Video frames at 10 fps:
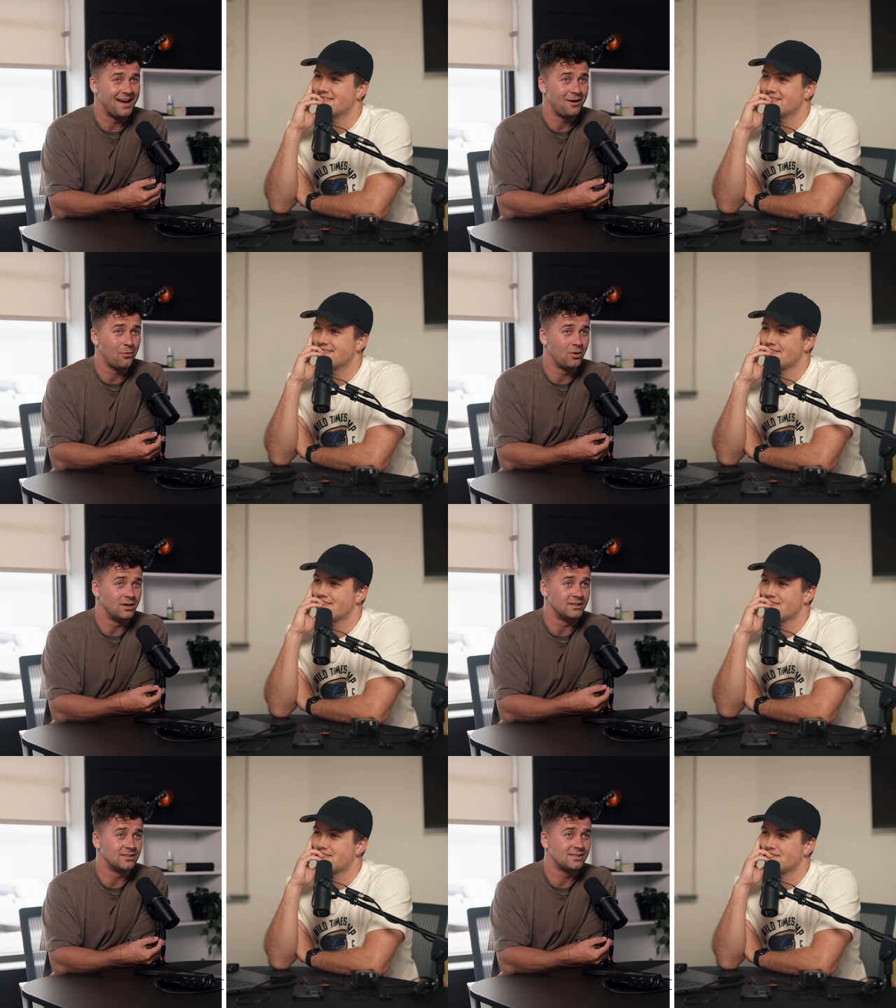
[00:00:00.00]
Speaker 1: that
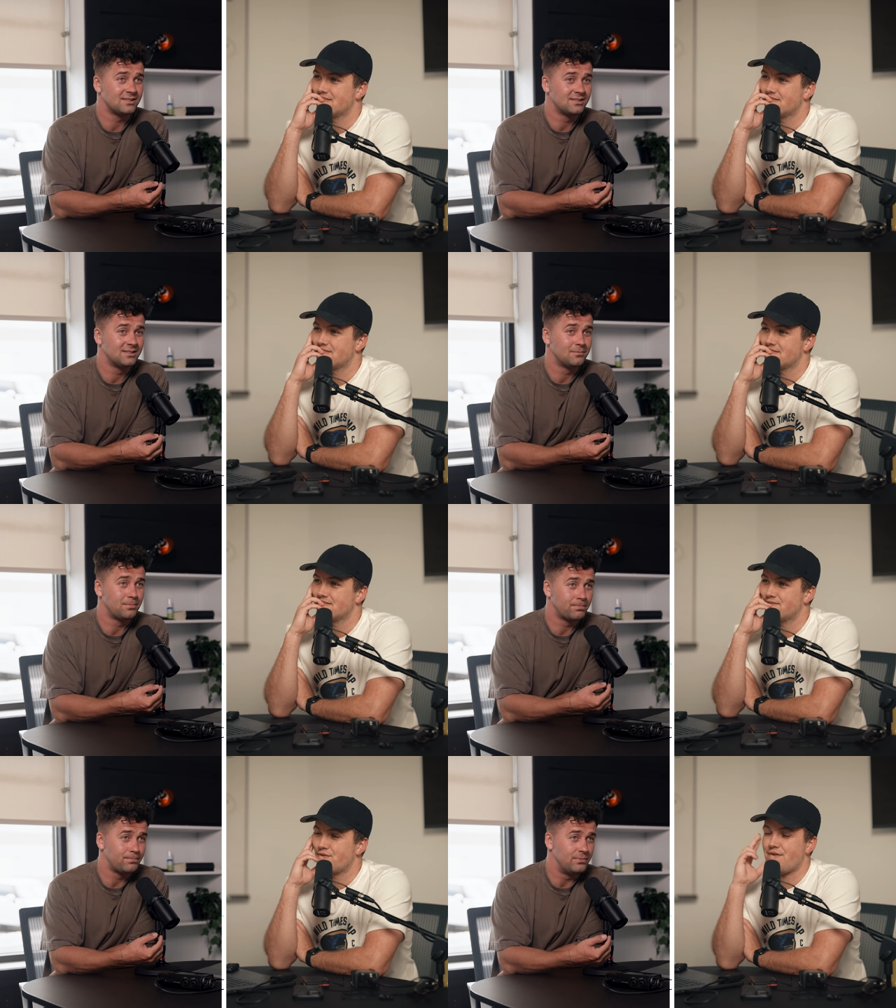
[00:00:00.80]
was
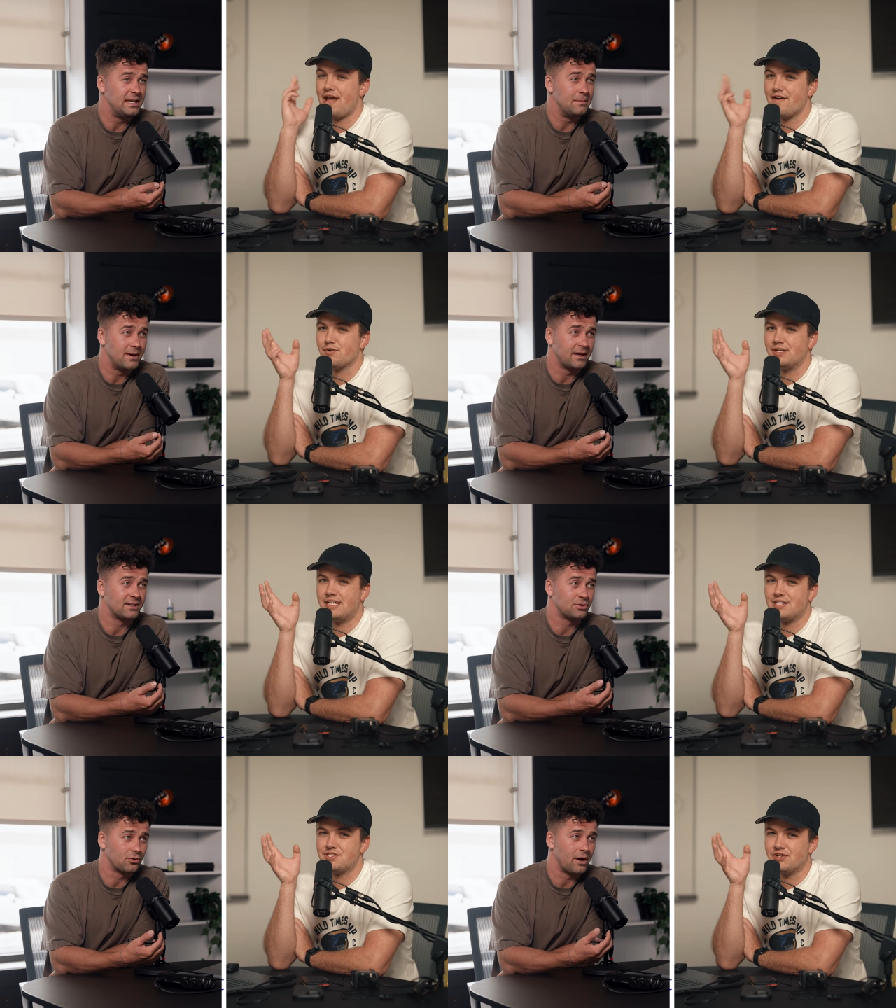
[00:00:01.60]
of every
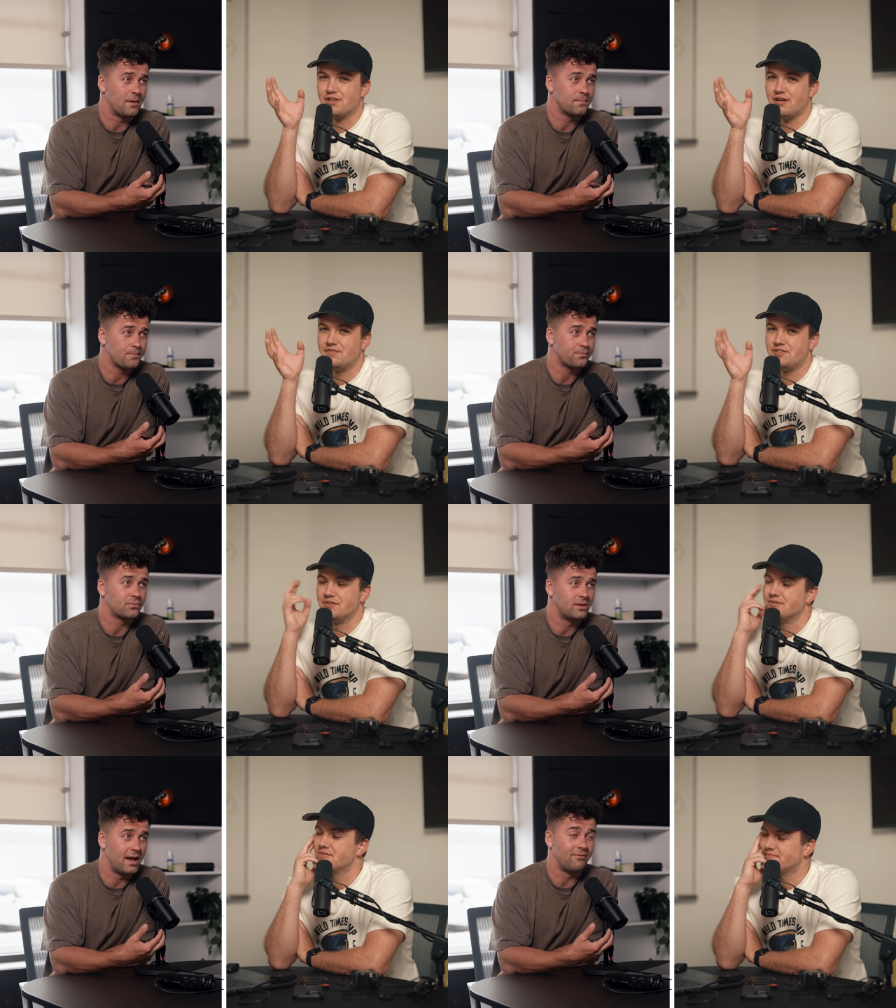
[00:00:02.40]
guest regret. you love
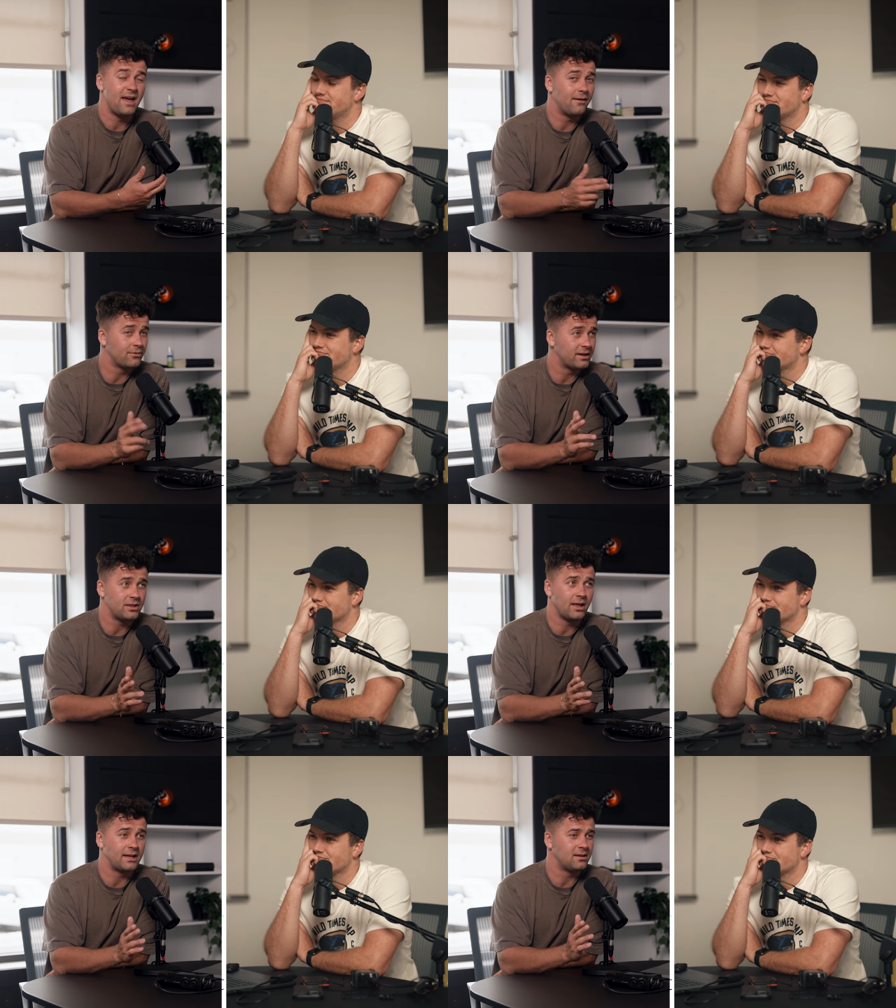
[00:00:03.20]
too. Yeah, of
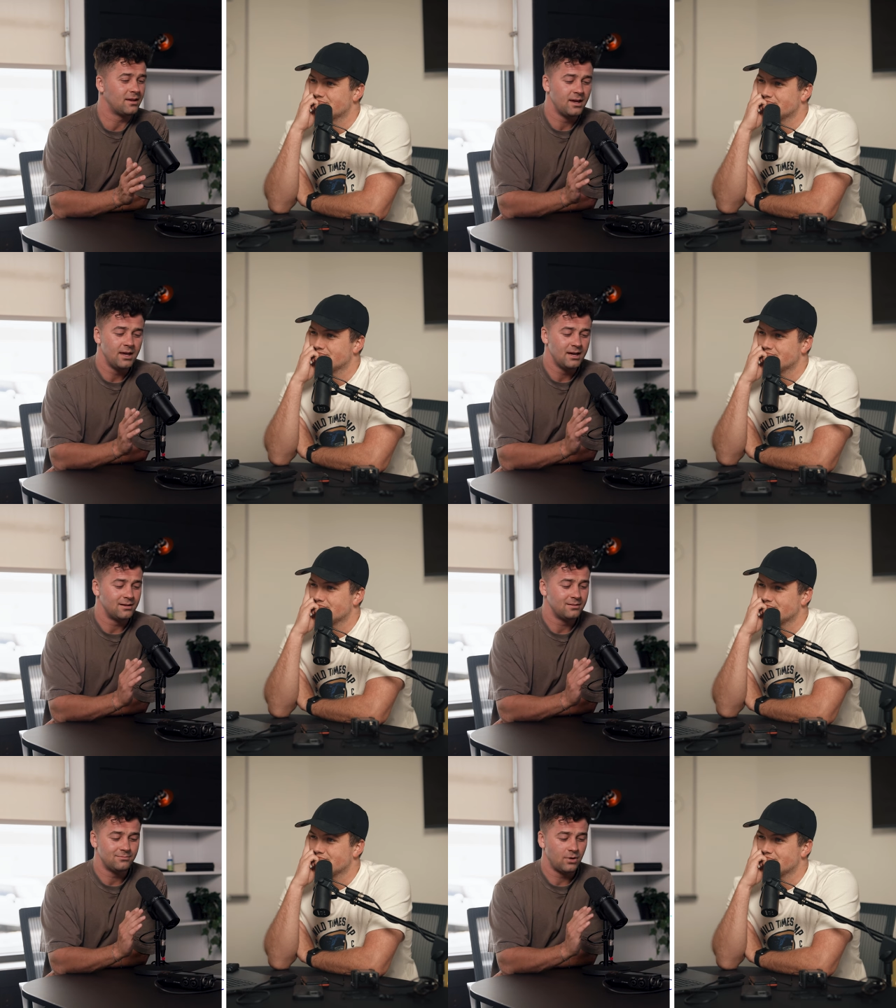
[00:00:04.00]
every like
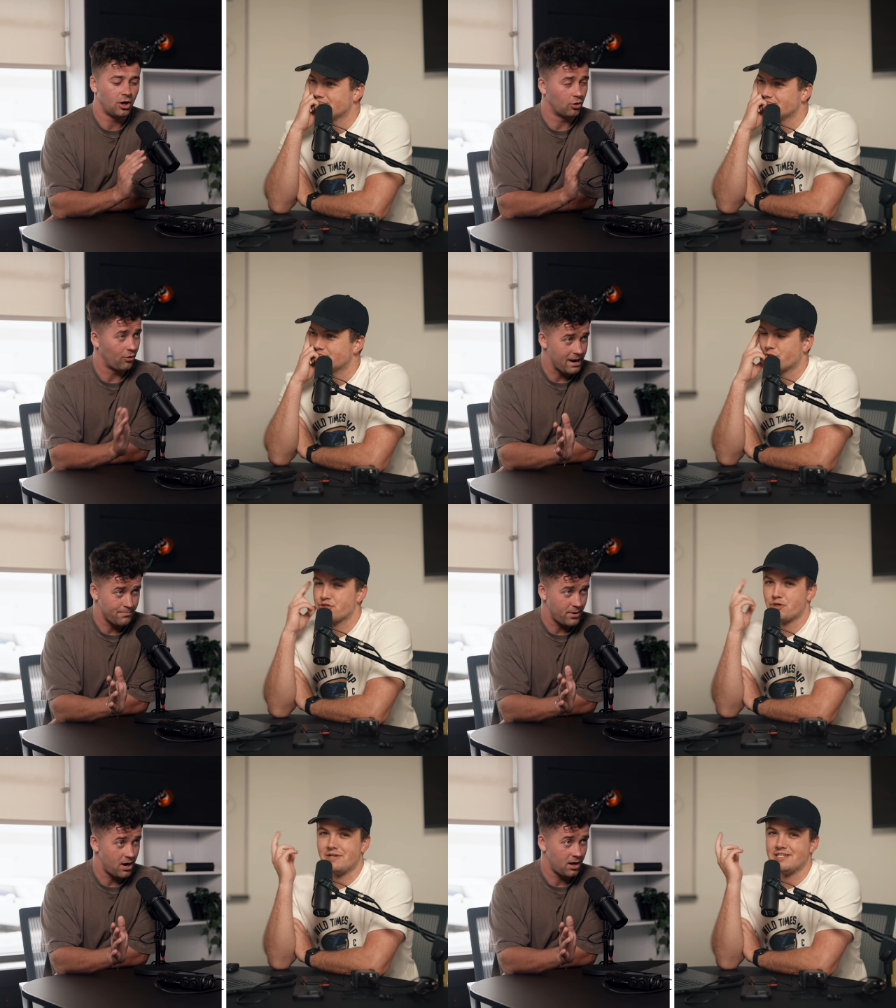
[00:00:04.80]
her
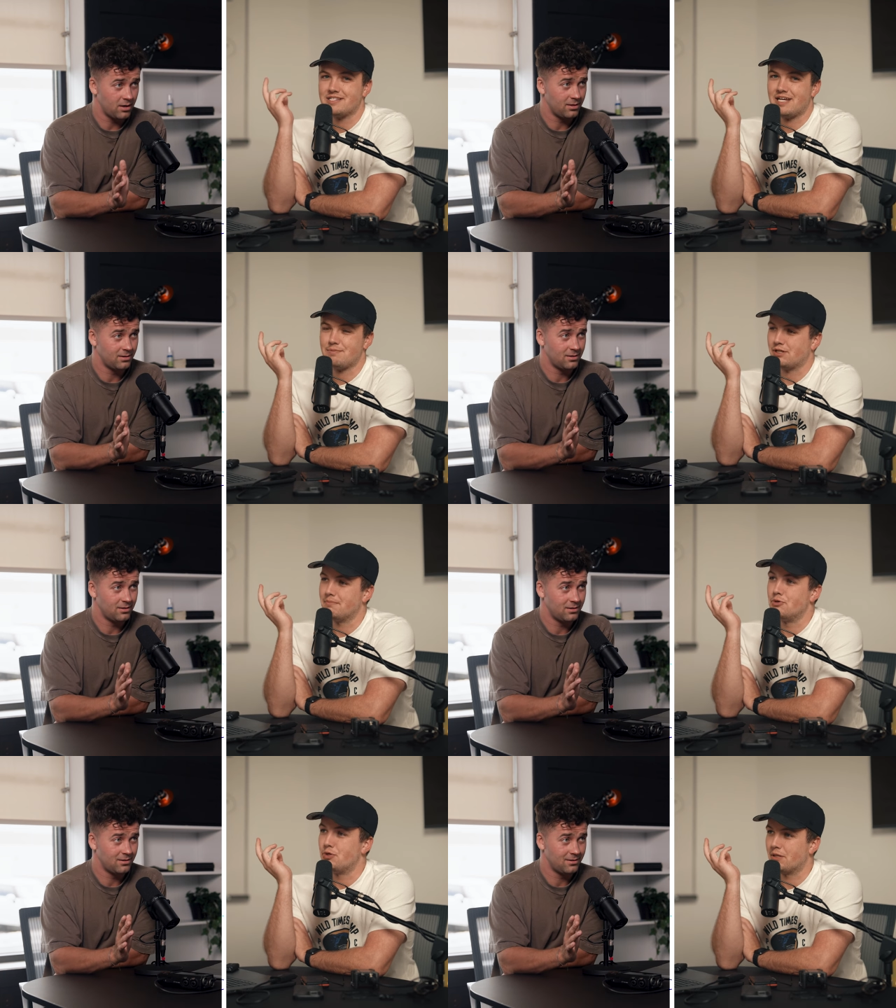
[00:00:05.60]
grandpa. Sure me and Sam
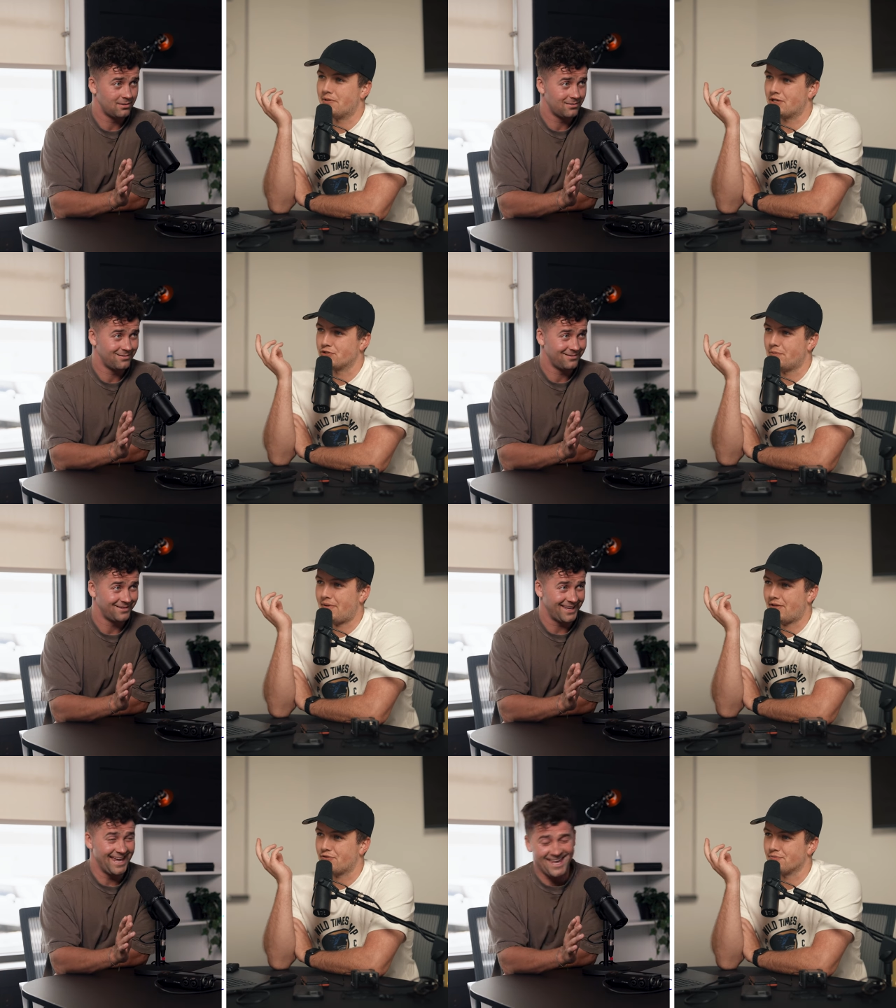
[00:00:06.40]
Speaker 2: took a mooning picture in the
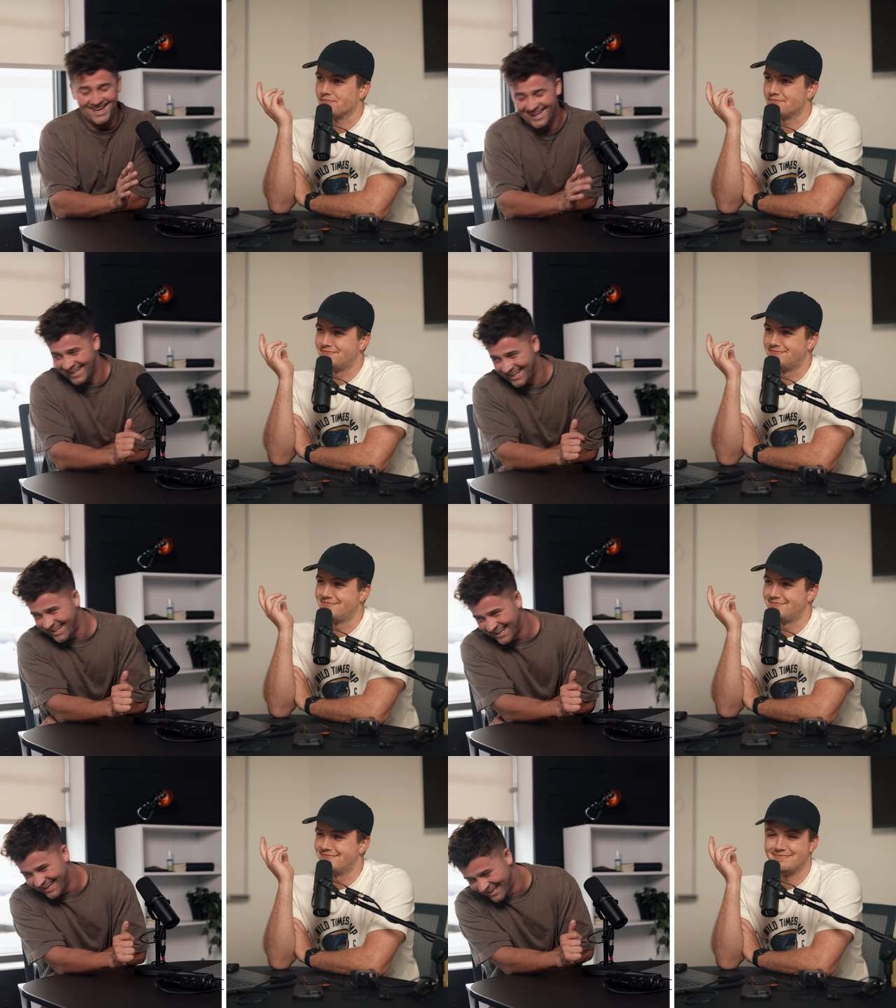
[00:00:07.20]

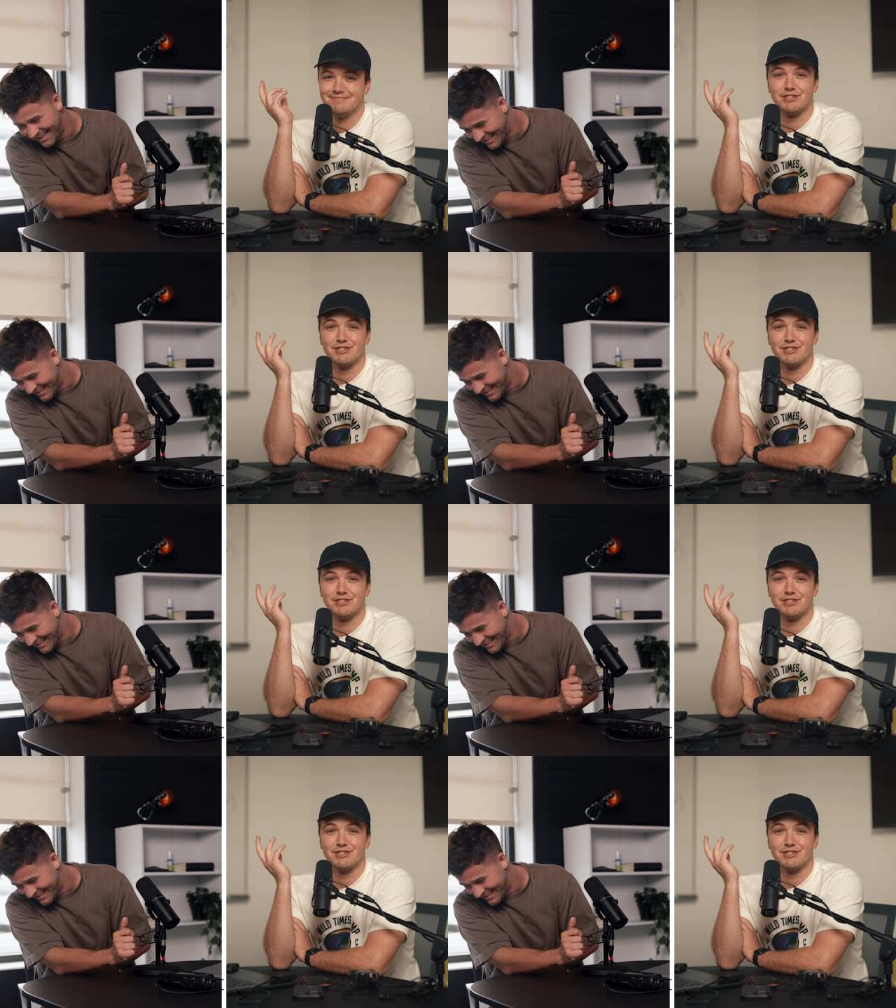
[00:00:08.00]
bathroom.